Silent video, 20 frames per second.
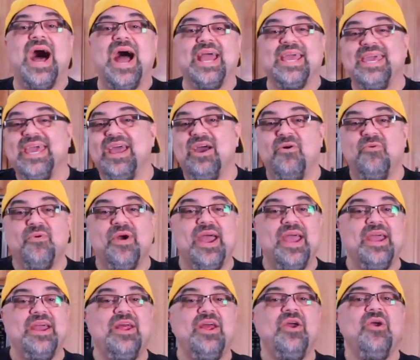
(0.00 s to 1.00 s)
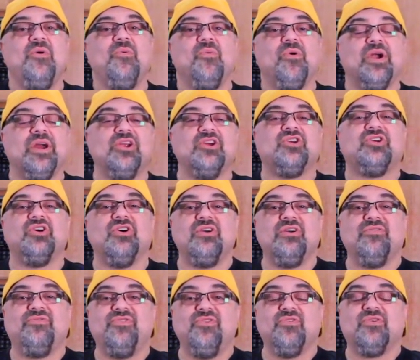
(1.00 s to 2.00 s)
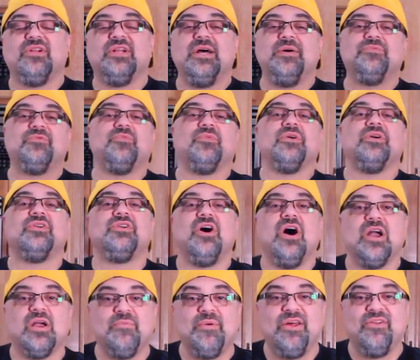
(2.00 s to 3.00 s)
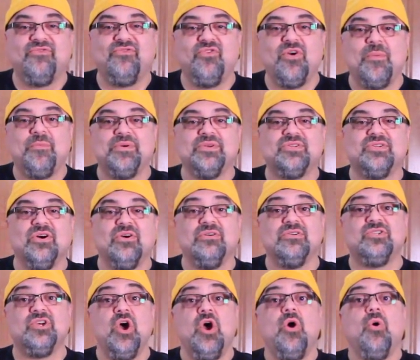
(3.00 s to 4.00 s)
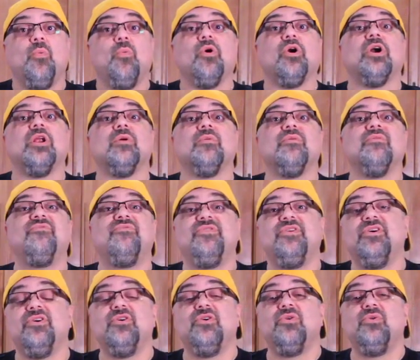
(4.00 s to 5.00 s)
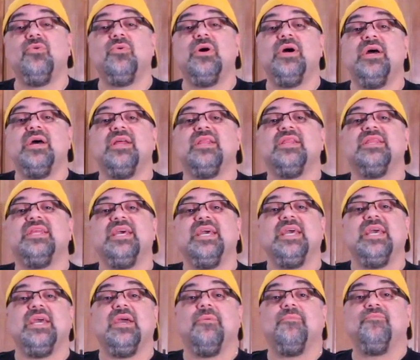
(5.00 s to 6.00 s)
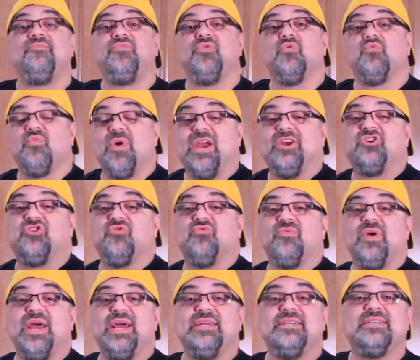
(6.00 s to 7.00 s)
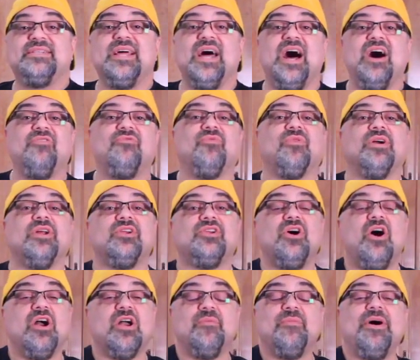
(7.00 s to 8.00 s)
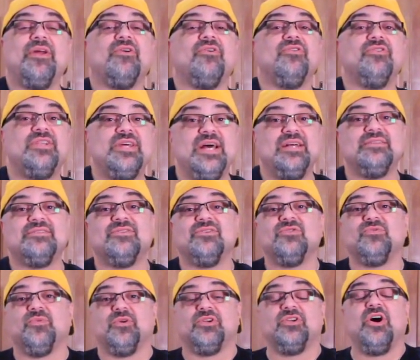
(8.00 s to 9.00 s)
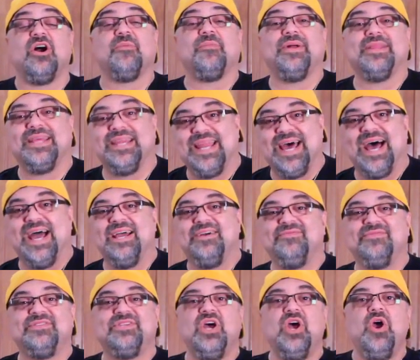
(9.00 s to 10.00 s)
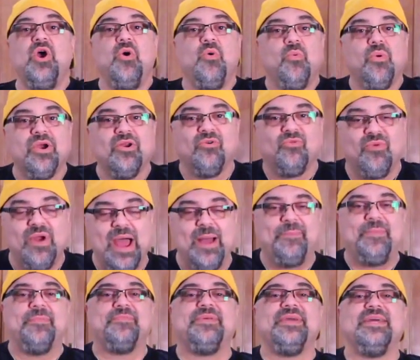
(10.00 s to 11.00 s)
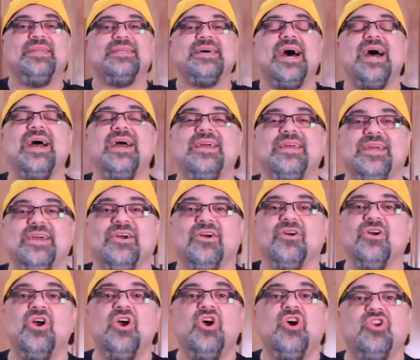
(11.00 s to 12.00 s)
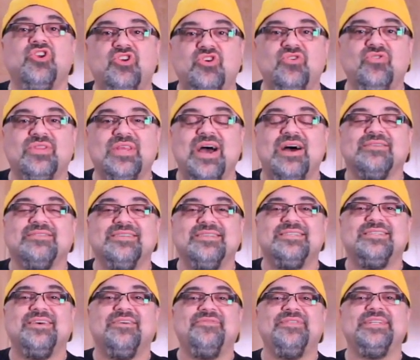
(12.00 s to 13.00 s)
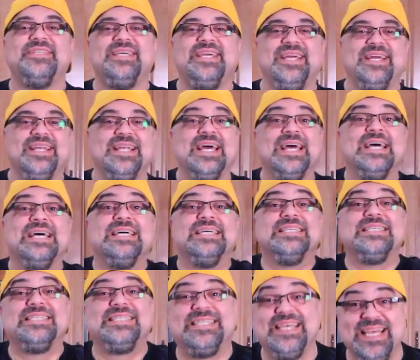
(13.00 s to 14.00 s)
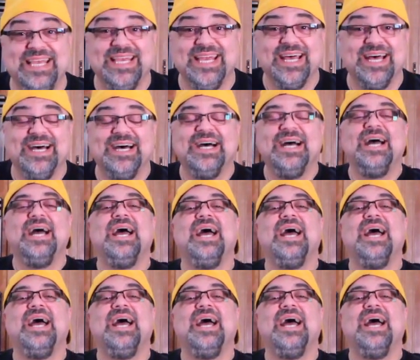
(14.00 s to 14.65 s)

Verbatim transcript: I can't wait. We're going to show you a few clips. We're going to talk about a few episodes. We're going to review the Rachael Ray stuff. We're going to talk about her utensils. We're going to talk about the knives. We're going to wrap up the entire year 2017. See ya.